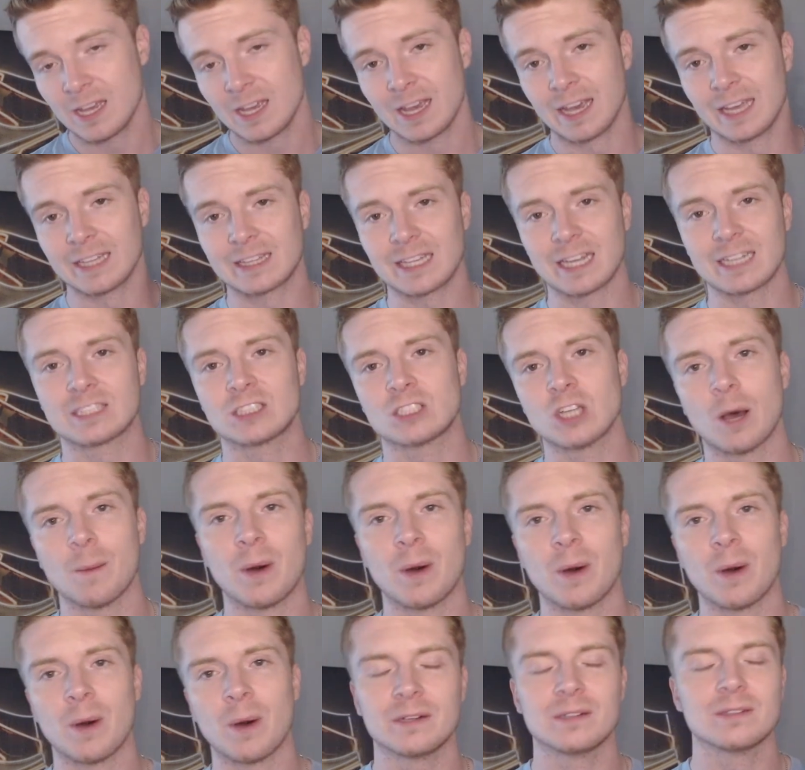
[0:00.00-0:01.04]
Hit that sub
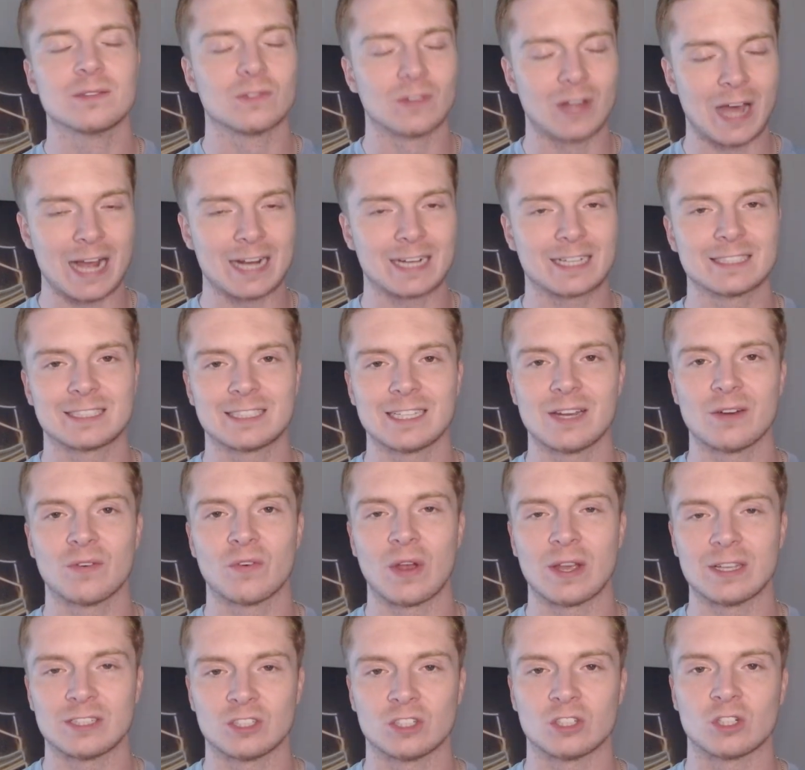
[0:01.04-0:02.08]
button. Lock us in
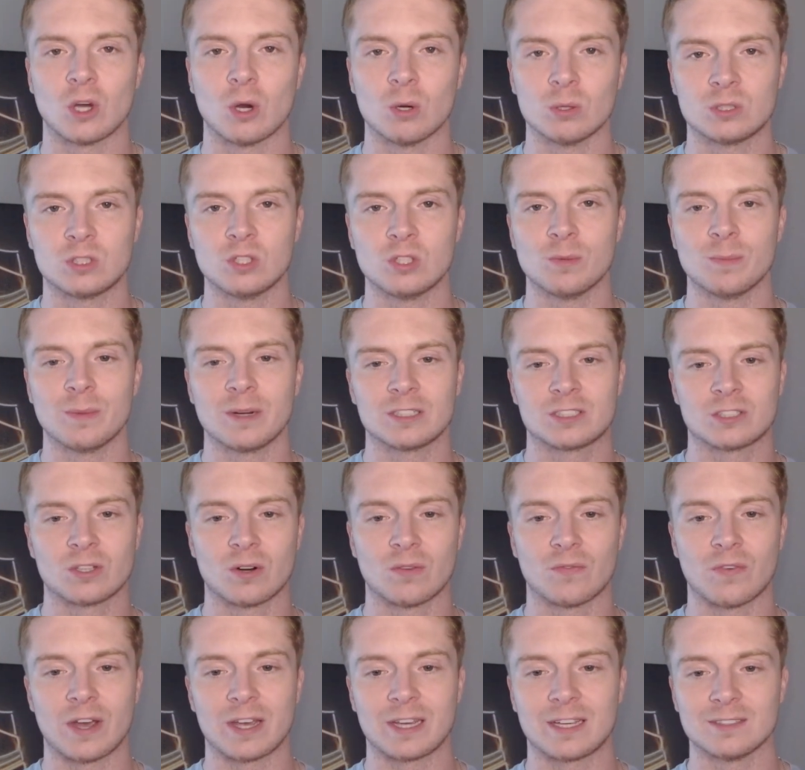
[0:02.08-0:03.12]
as your go-to Minnesota
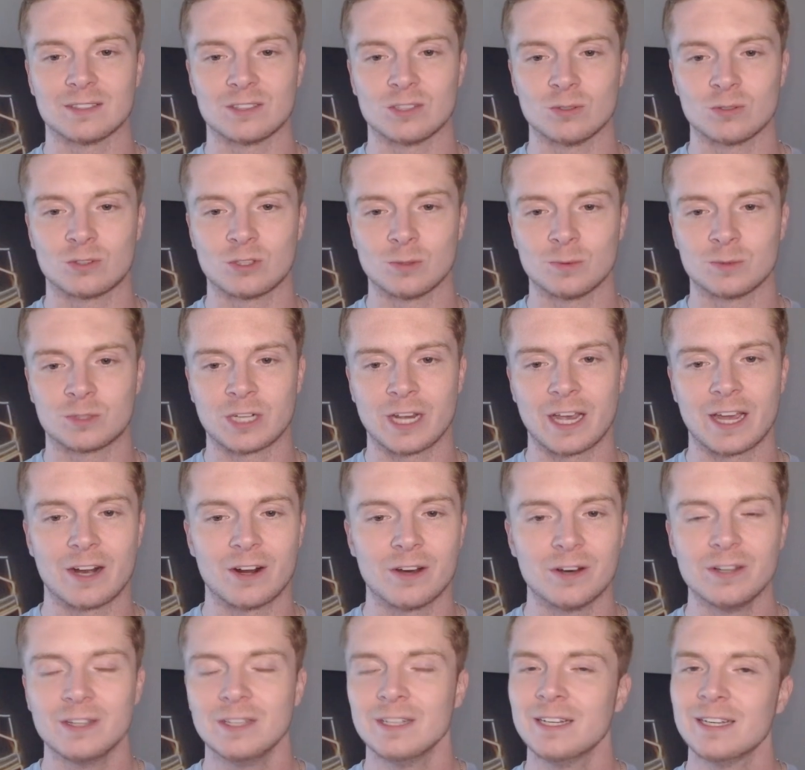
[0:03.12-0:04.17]
Vikings YouTube
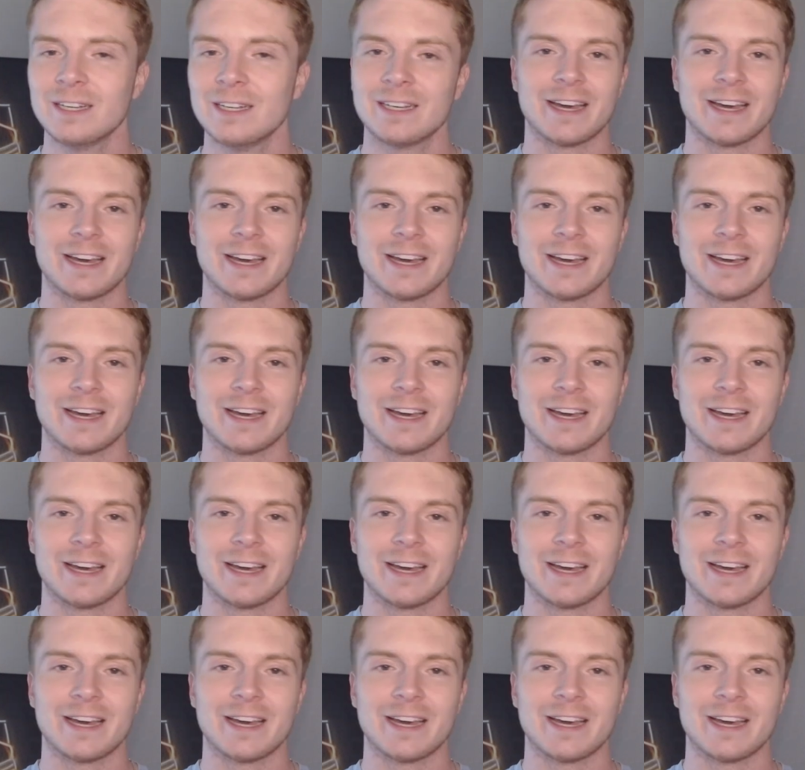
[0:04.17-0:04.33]
channel.